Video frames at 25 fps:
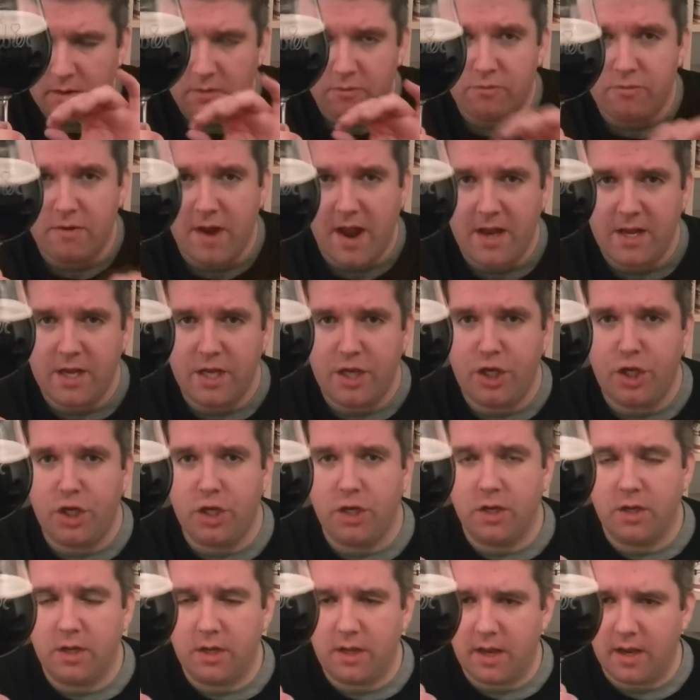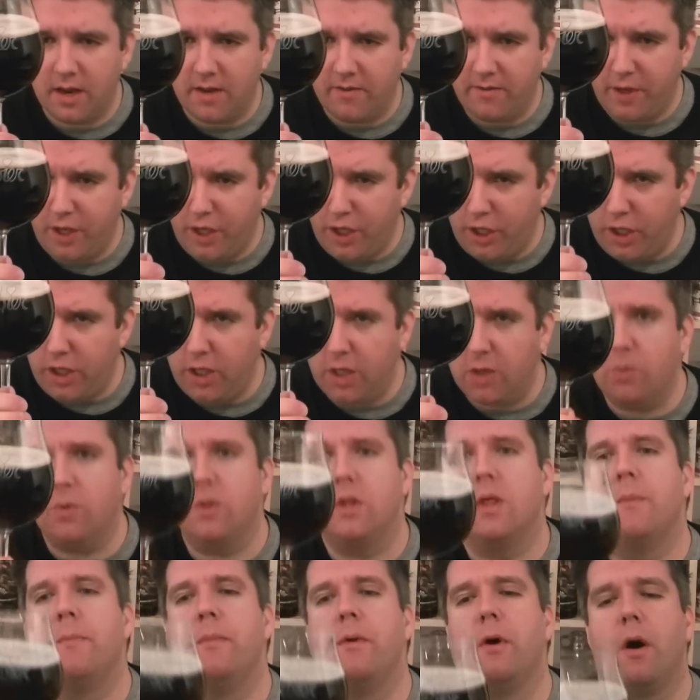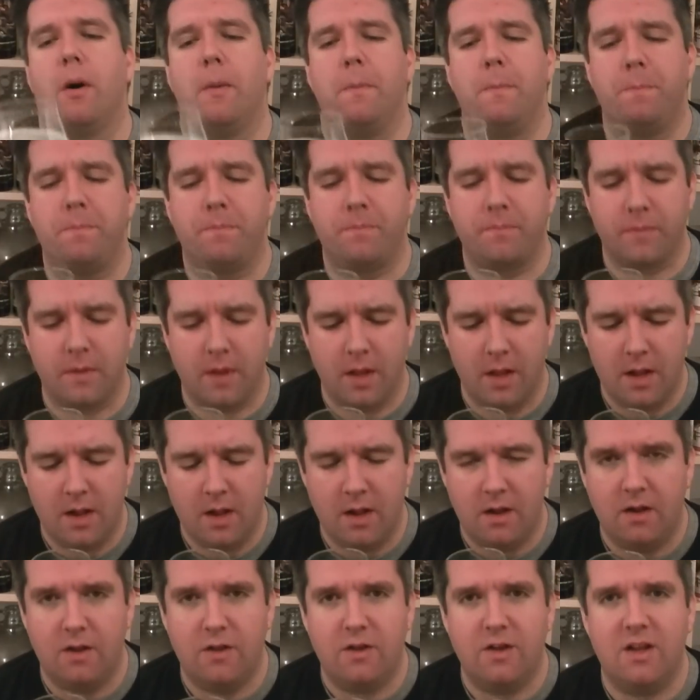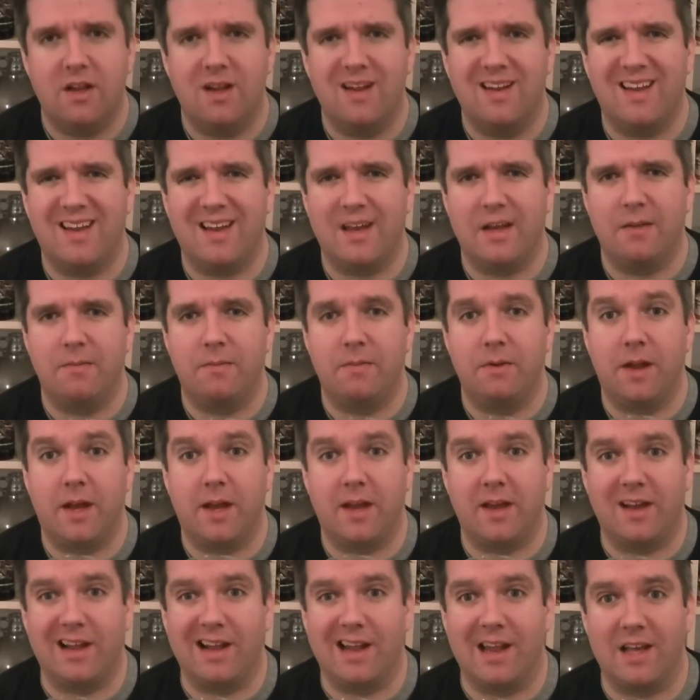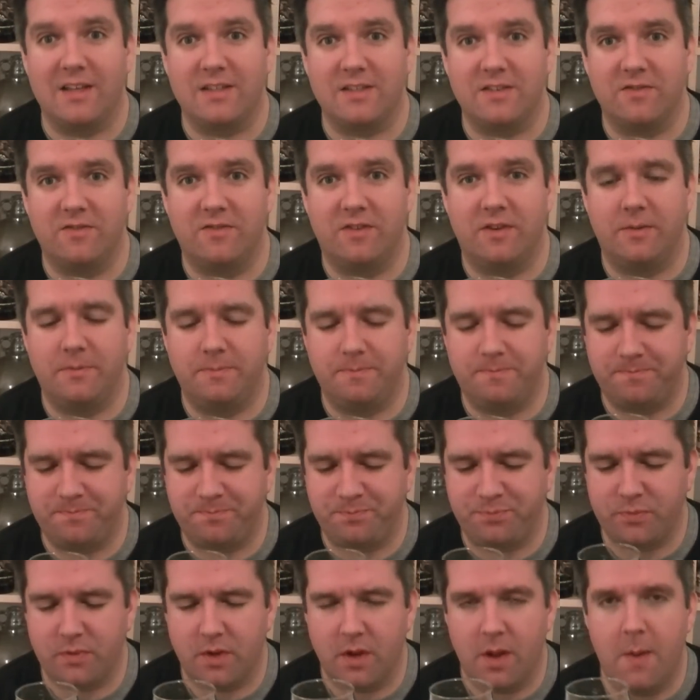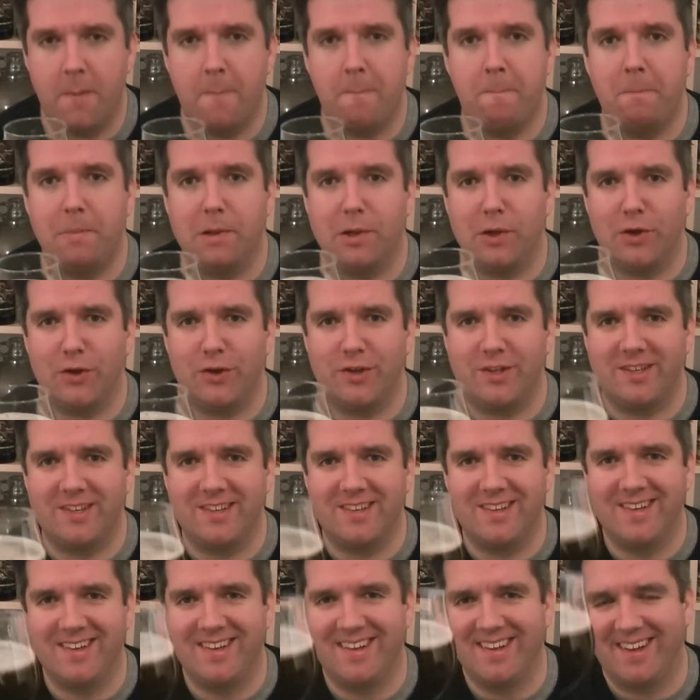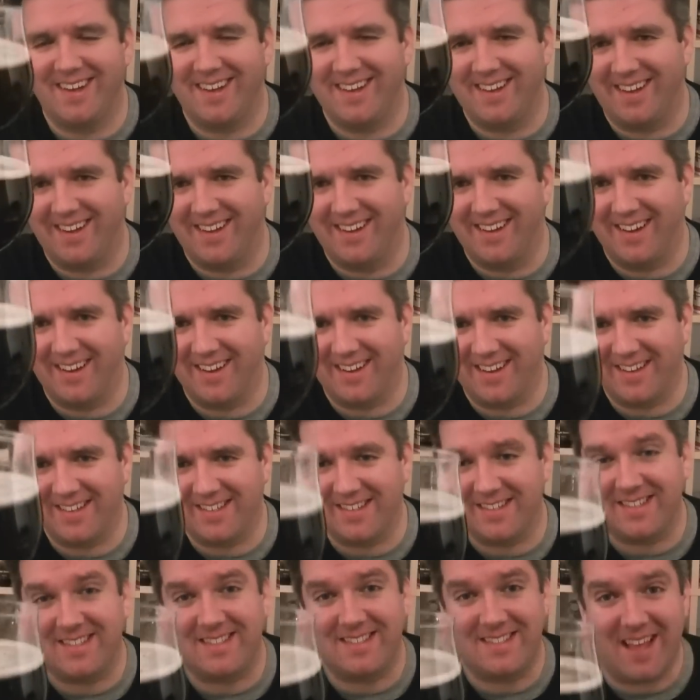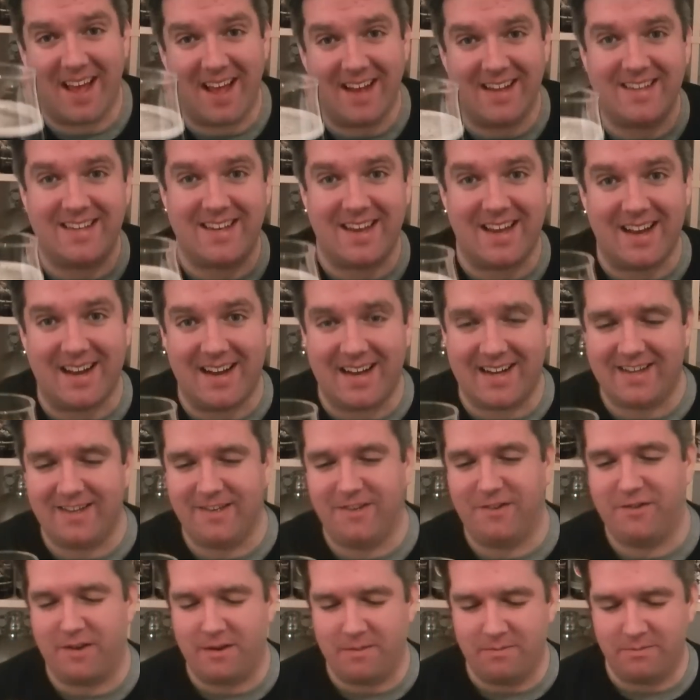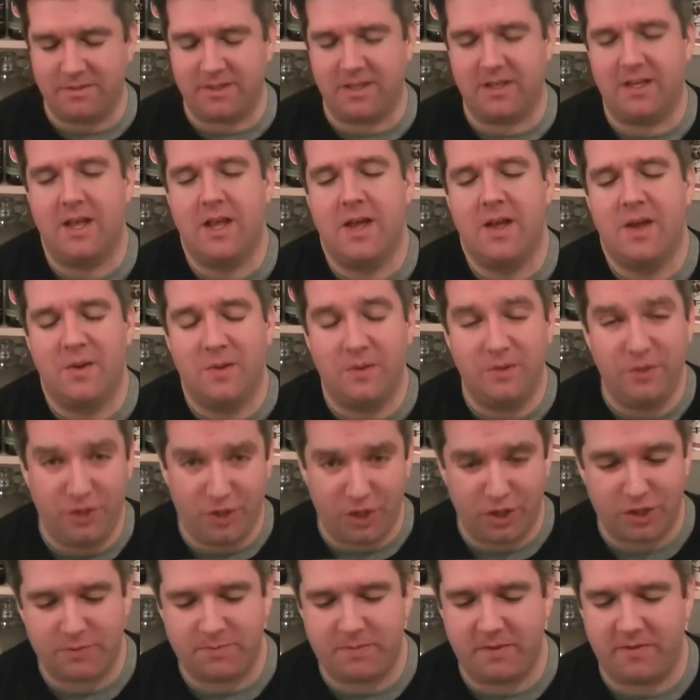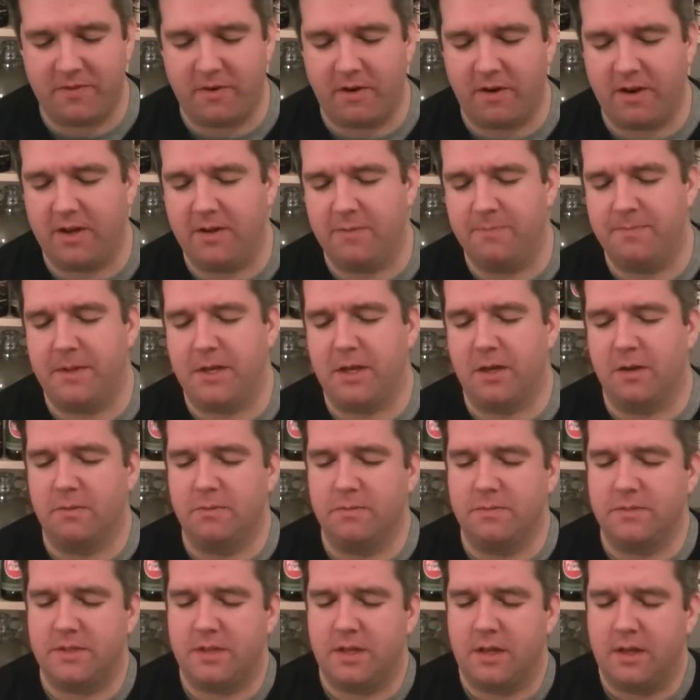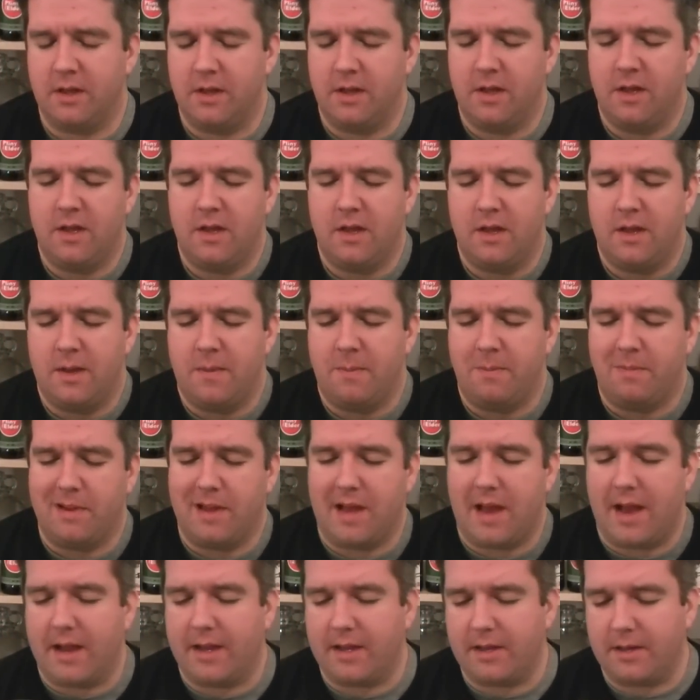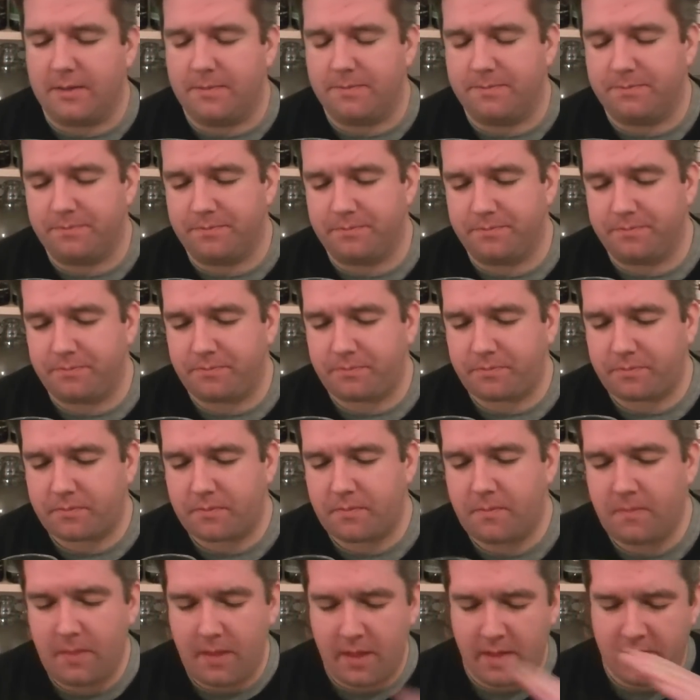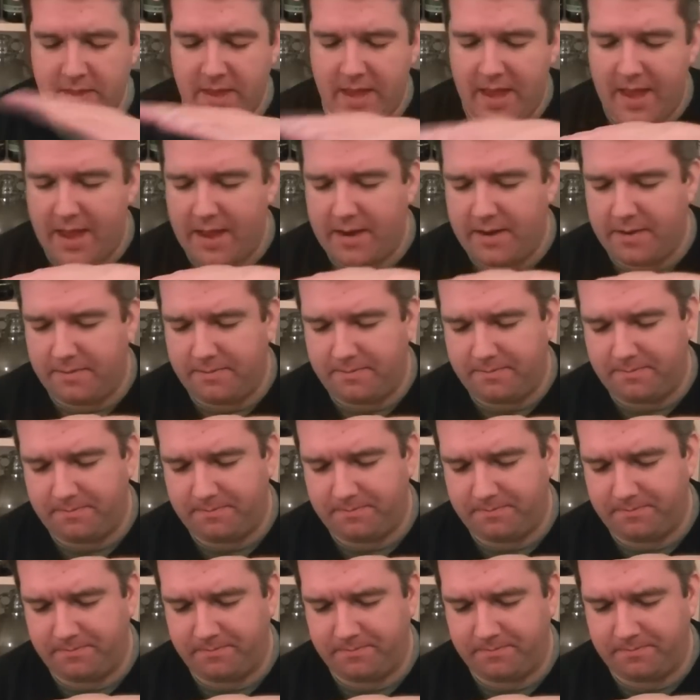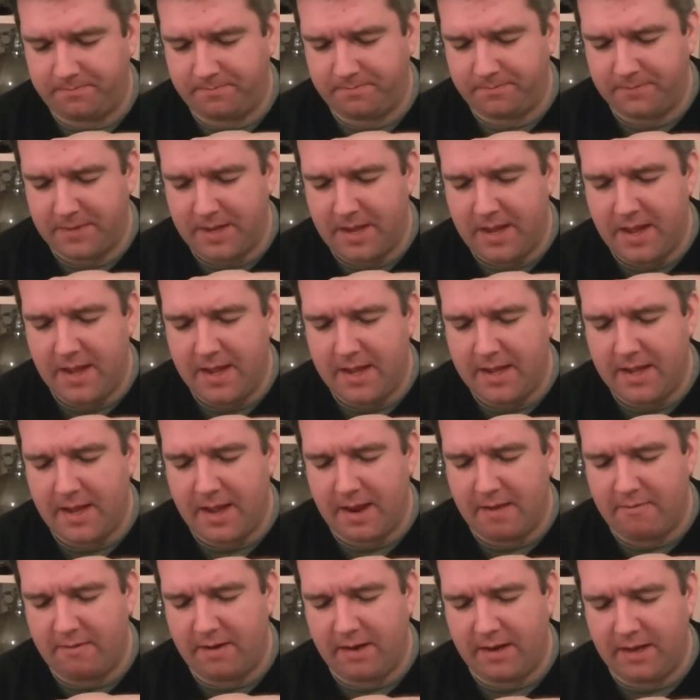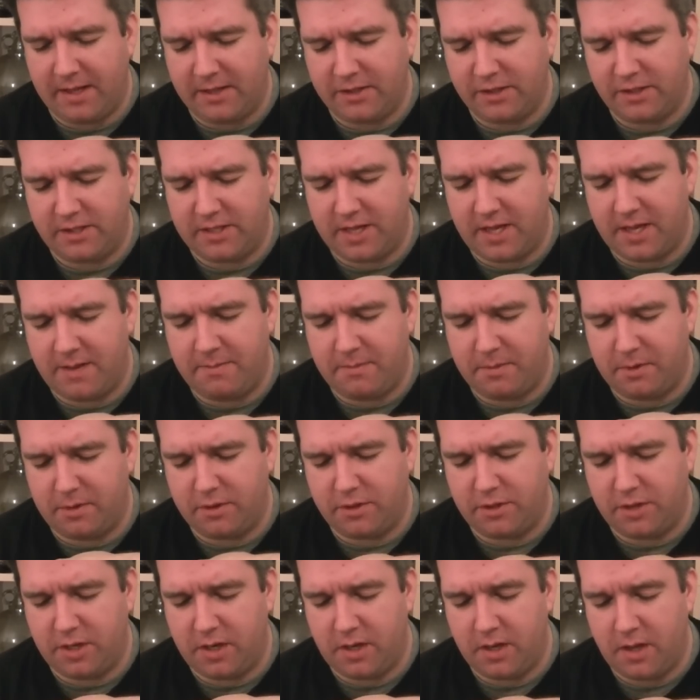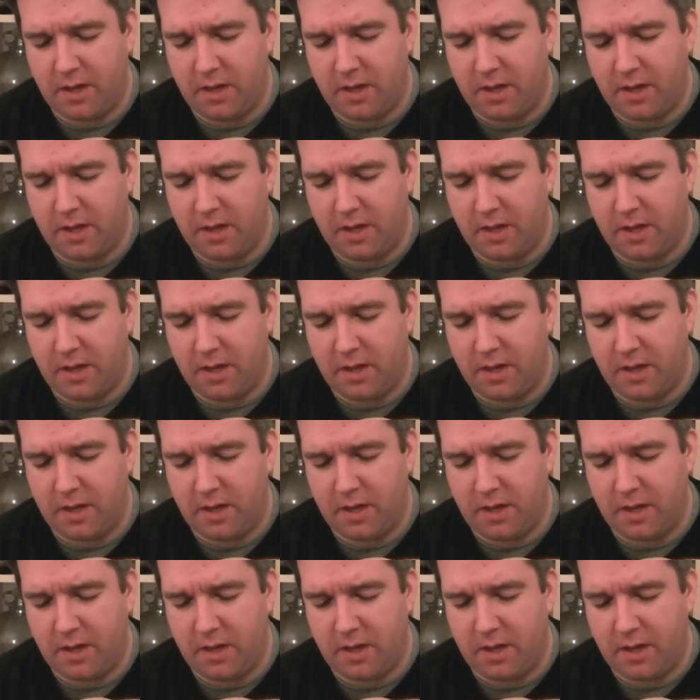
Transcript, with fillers: reddish kind of hue at the bottom, like a glass of blood. It's that dark crimson just before it becomes black. And the head, can't really agitate it much.